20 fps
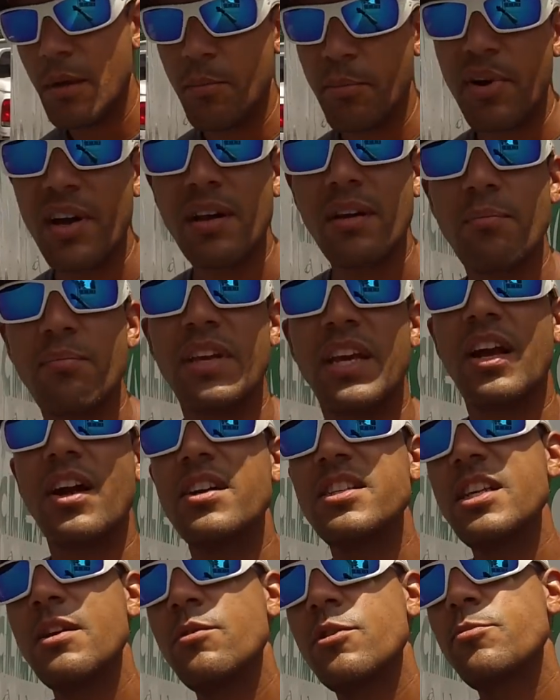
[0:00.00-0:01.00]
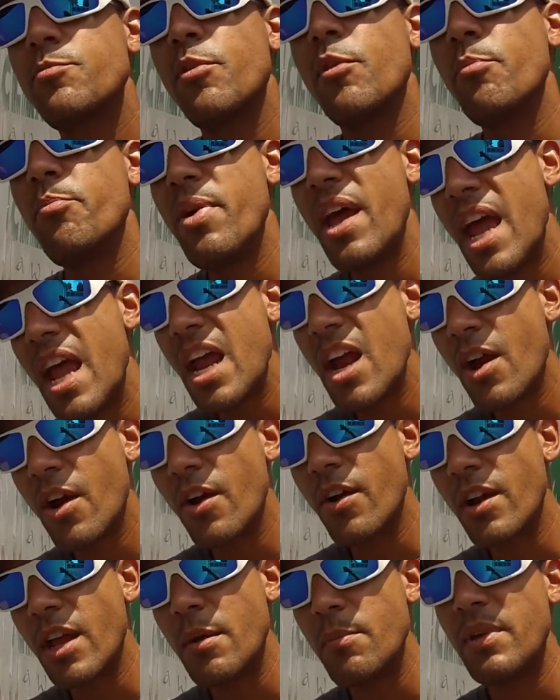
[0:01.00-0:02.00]
But because I was
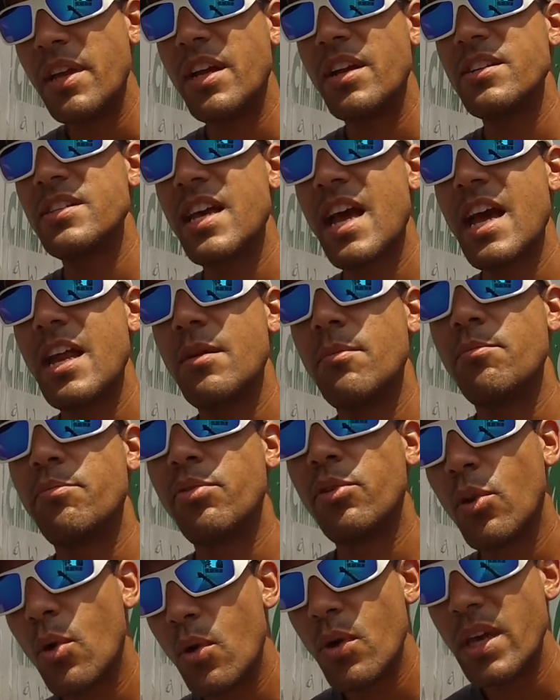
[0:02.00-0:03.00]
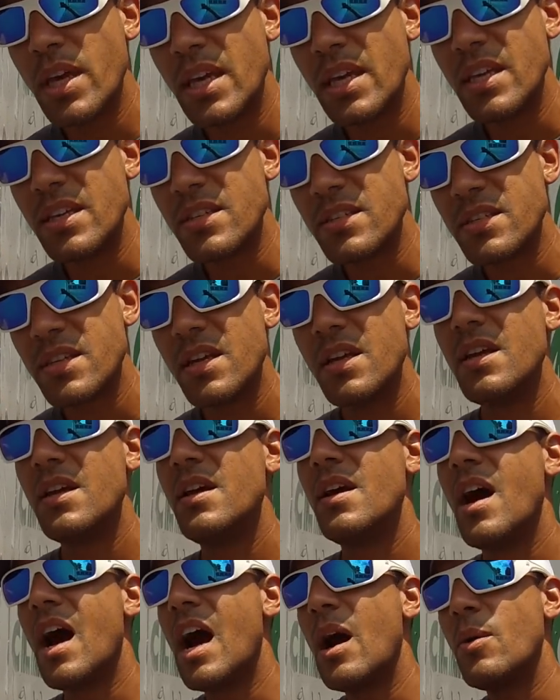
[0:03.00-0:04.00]
prepared and because I had employees,
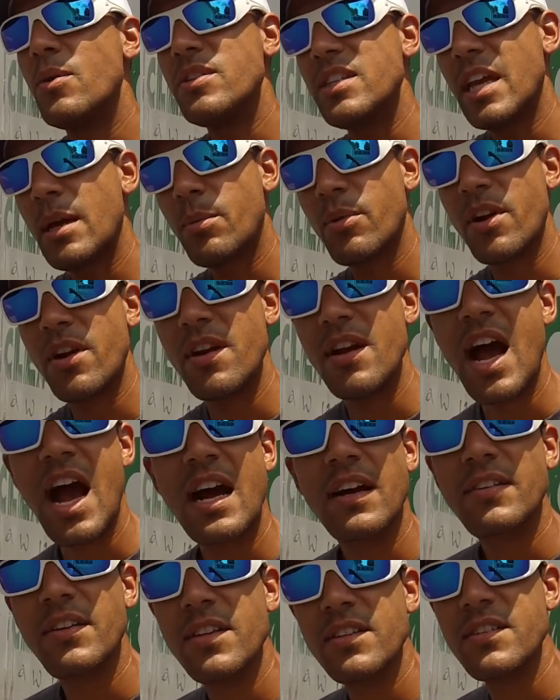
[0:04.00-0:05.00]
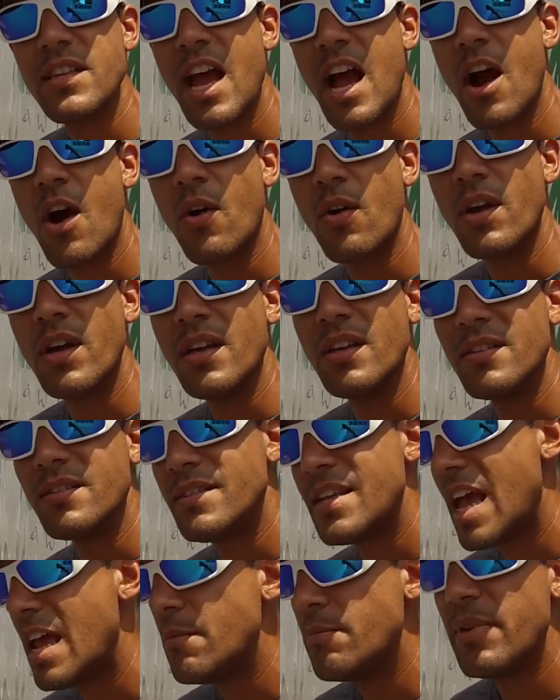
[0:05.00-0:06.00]
I was able to knock this out in
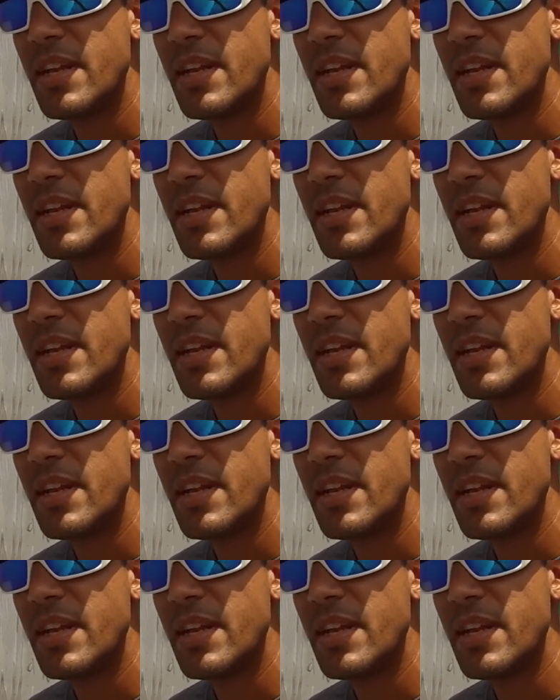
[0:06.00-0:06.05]
10